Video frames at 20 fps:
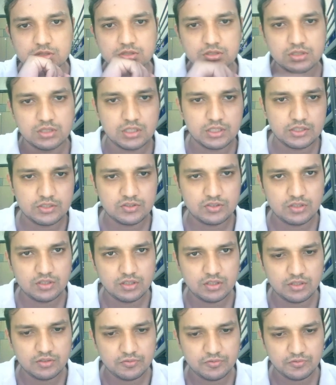let's
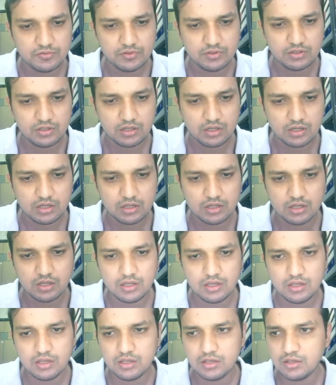see if we are
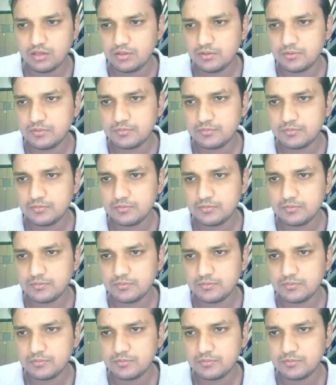again.